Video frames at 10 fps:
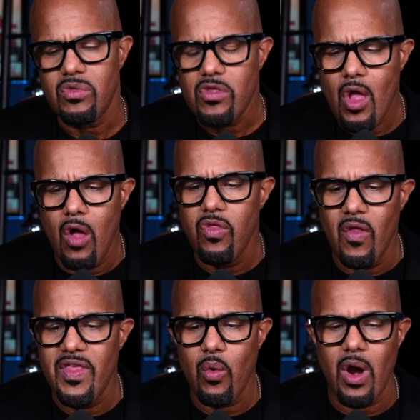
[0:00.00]
Although
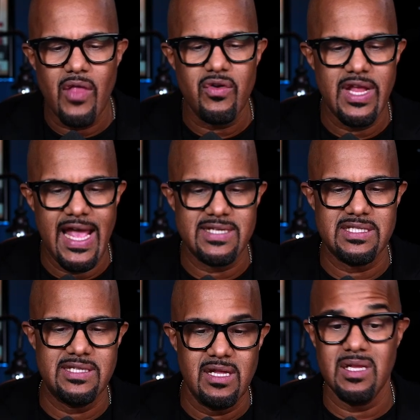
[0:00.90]
there were other guests
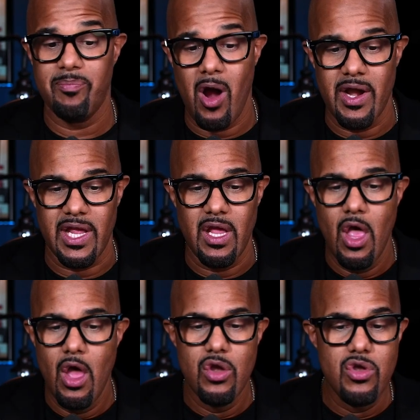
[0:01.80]
still at the party,
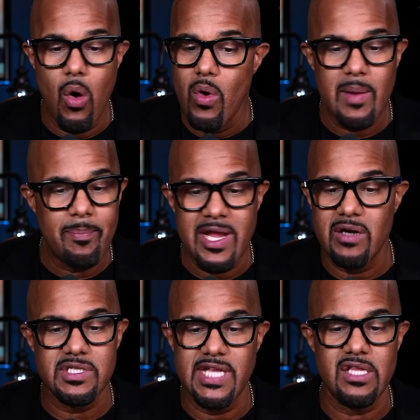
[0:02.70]
no one appeared
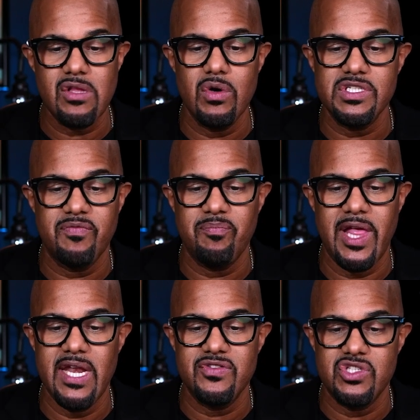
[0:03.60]
to take notice of
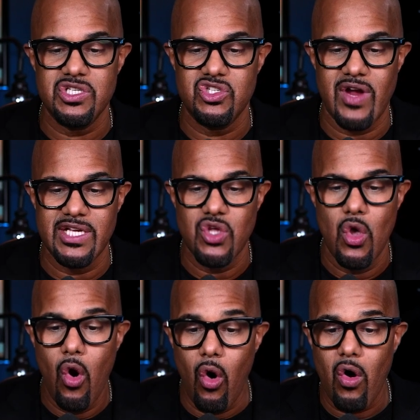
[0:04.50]
plaintiff's distress
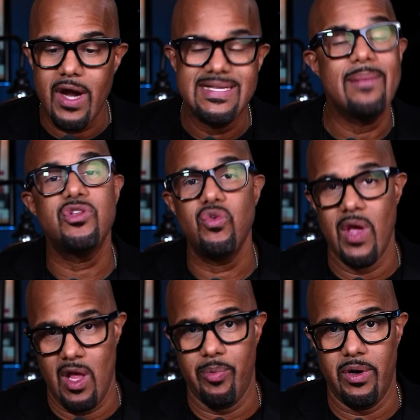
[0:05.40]
or attempted to
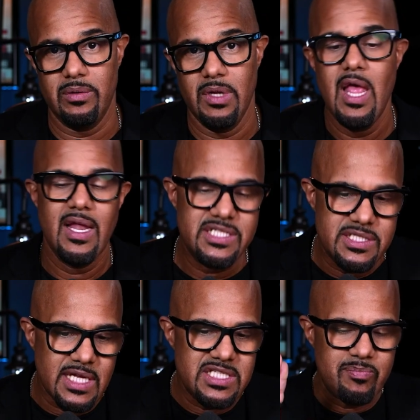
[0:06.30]
help her.
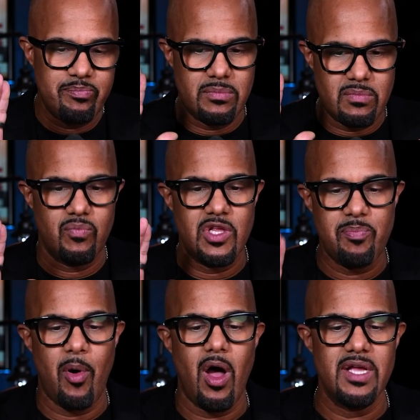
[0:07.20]
Let's
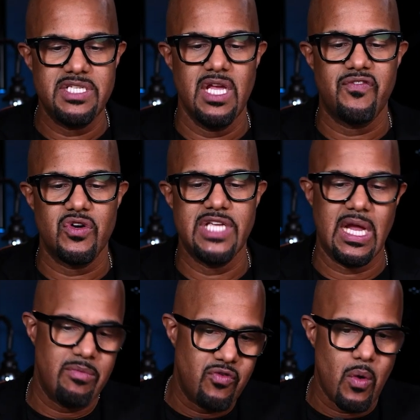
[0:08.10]
pause here for a
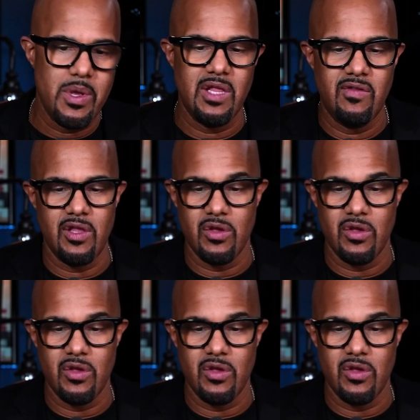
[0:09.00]
second before we continue.